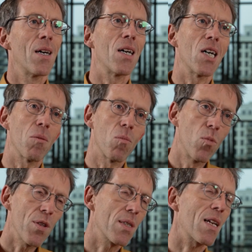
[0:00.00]

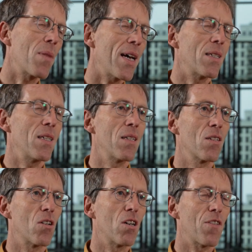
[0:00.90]
With some
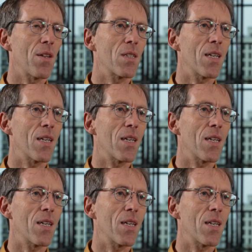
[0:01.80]
add-in of other